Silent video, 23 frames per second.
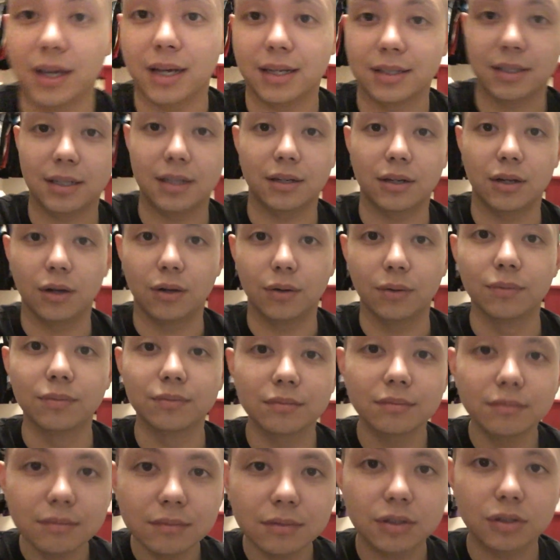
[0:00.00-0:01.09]
guys didn't know,
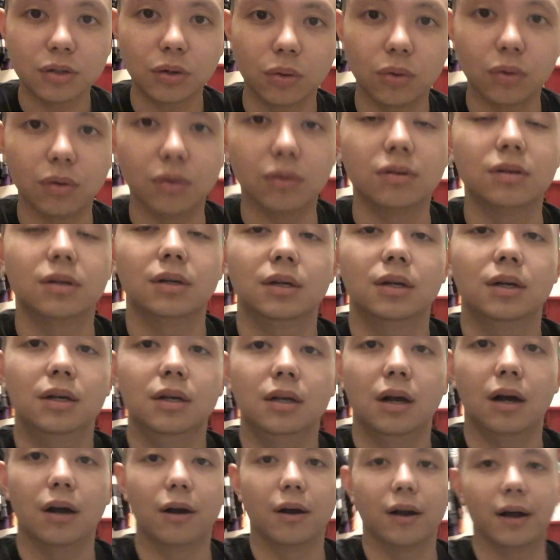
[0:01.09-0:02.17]
school,
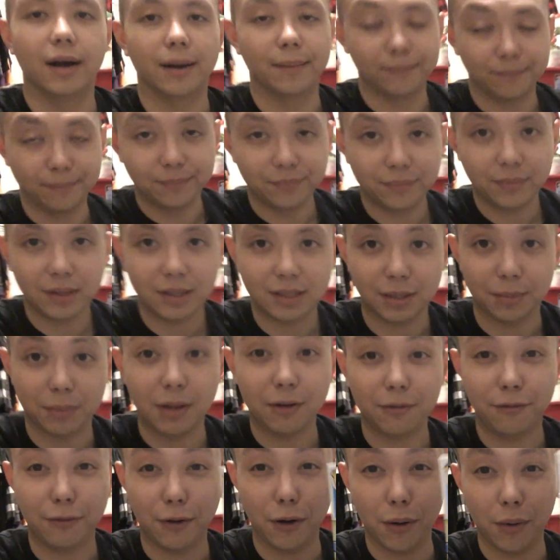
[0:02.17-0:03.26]
or some
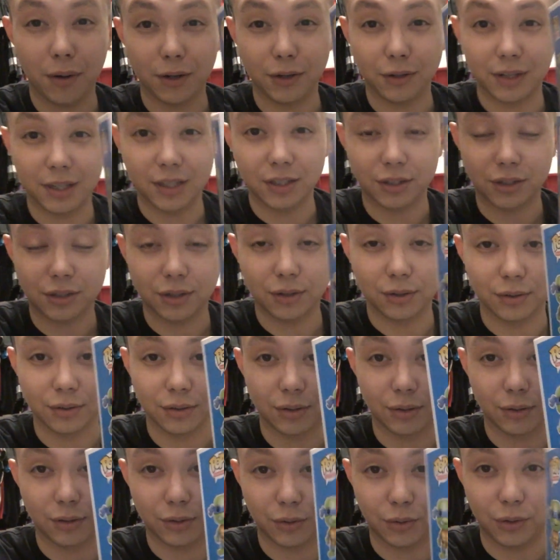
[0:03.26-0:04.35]
info on your Ninja Turtles,
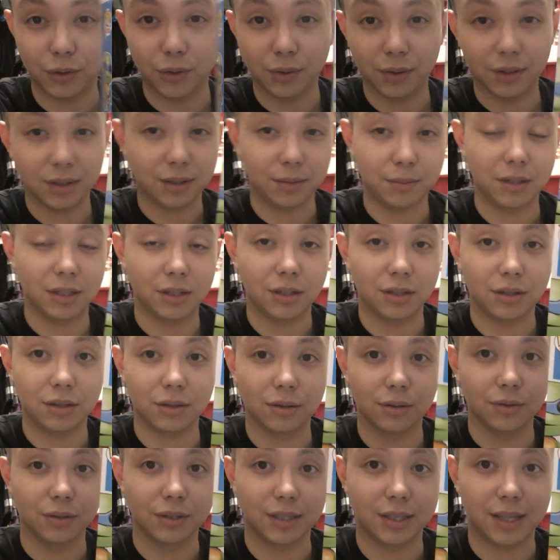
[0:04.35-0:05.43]
so school you on some Ninja
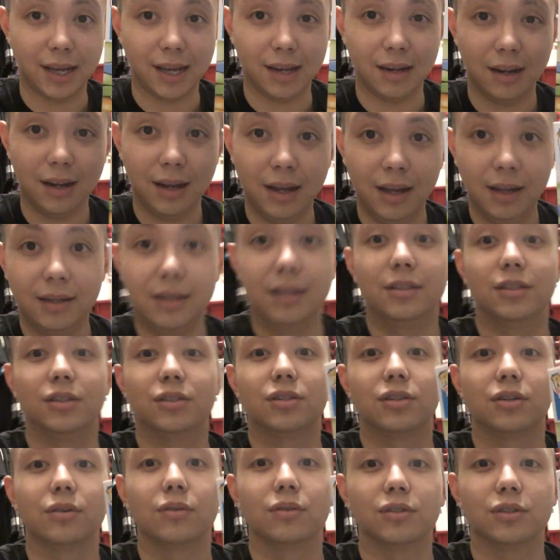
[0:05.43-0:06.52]
Turtles, is that Ninja
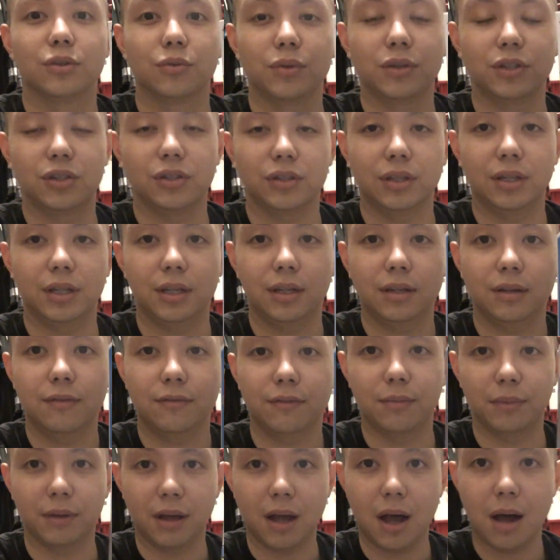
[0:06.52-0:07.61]
Turtles originally
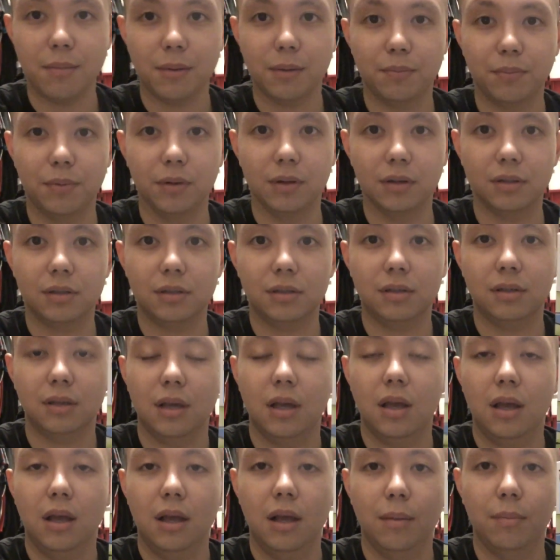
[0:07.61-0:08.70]
from the comic books,
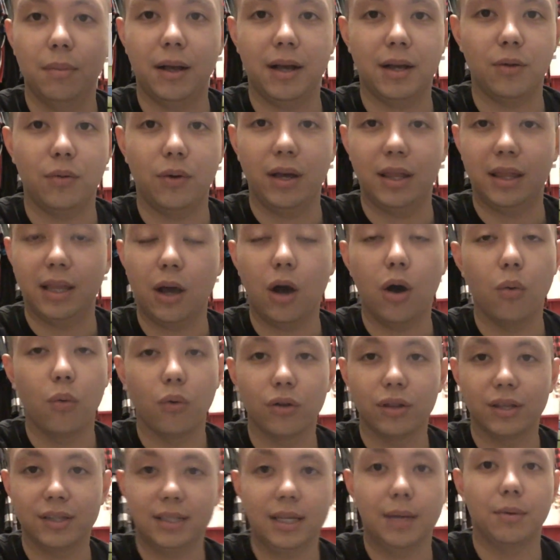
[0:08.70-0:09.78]
black and white, they all wore
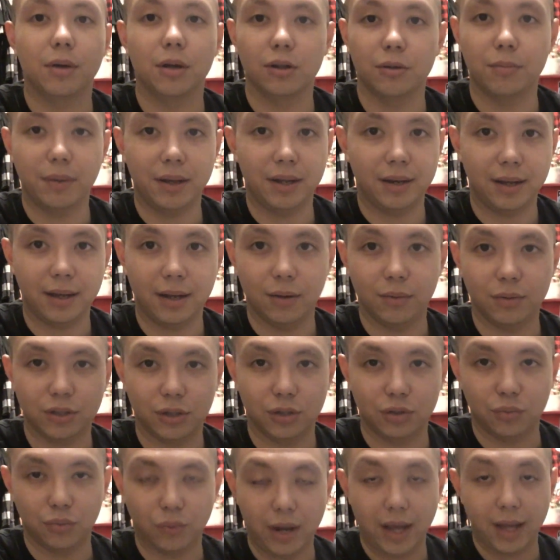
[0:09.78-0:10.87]
the same colored bandana, which
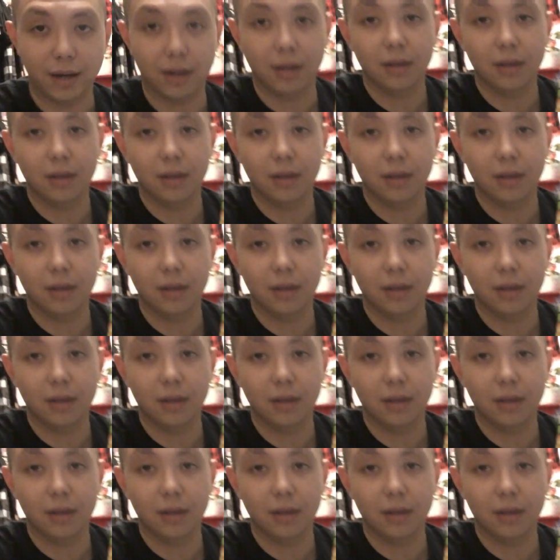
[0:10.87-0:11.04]
is red.